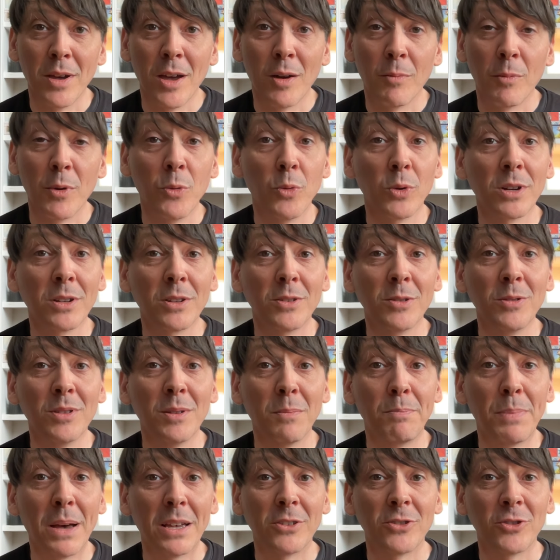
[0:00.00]
We want to do the
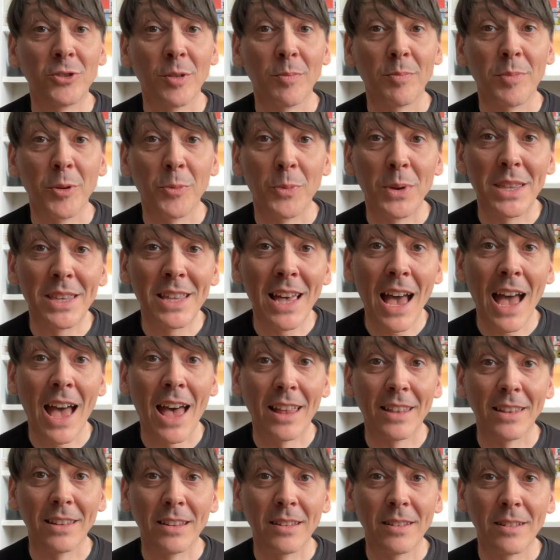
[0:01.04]
best job that we
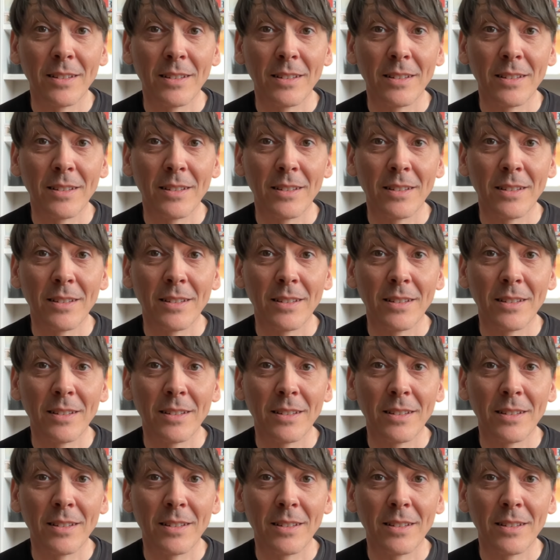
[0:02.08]
can.